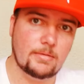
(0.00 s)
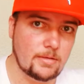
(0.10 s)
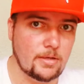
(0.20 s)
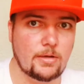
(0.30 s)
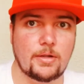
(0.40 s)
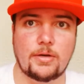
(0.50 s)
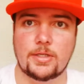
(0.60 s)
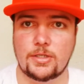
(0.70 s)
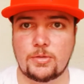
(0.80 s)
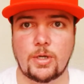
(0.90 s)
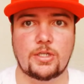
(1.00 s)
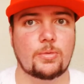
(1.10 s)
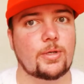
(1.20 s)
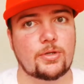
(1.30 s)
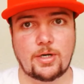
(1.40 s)
you know, you're in a situation
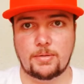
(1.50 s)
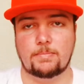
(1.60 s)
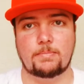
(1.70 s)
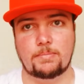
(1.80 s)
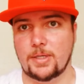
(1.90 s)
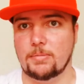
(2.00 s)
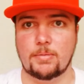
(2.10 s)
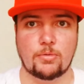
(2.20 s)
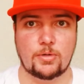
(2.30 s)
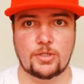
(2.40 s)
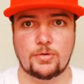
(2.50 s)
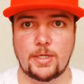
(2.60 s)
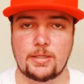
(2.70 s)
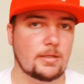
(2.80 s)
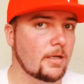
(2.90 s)
where you're trying to be a bit more
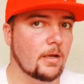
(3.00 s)
discreet,